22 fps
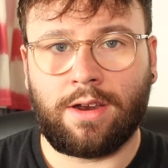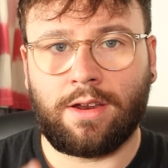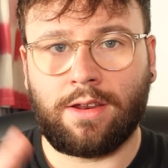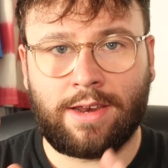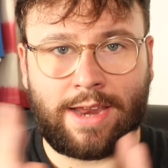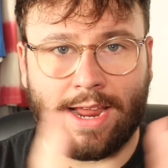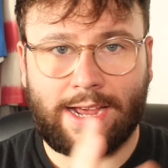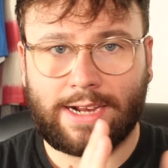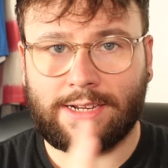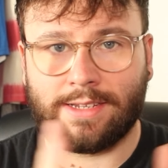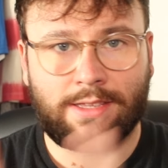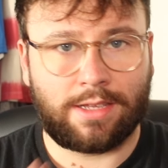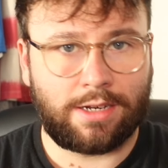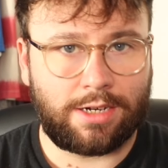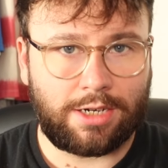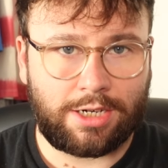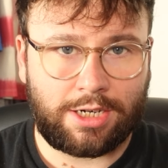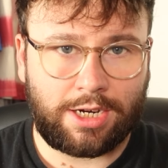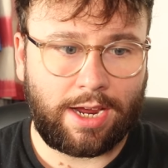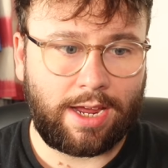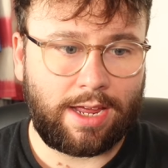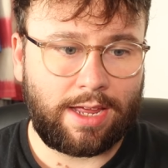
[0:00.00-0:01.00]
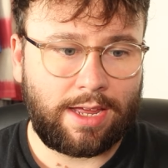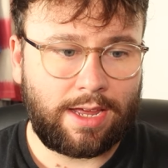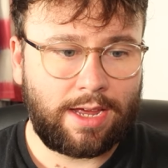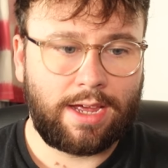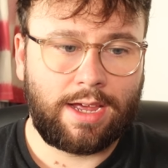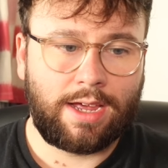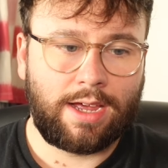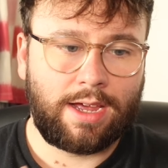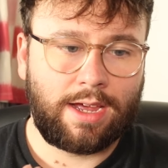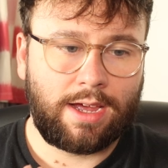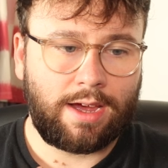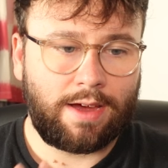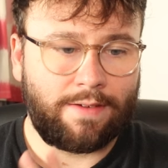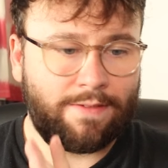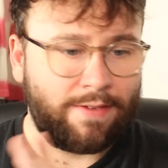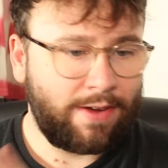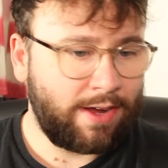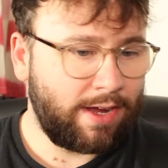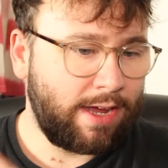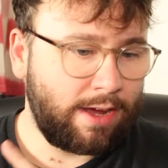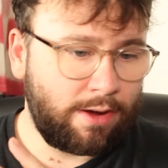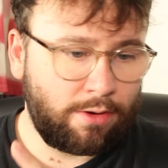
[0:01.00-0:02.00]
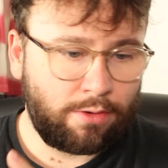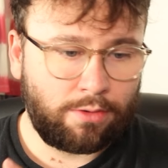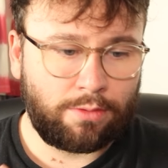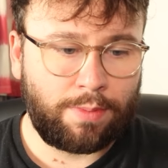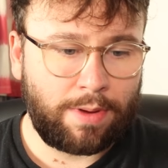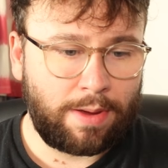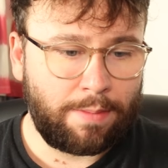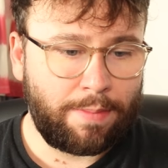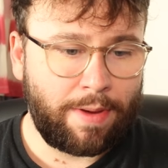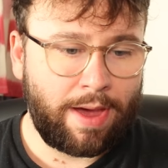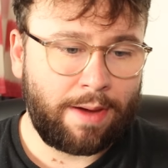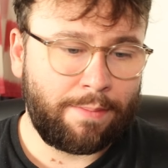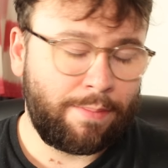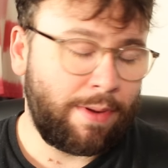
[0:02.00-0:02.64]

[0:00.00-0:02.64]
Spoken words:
next to the G, I think it would be better.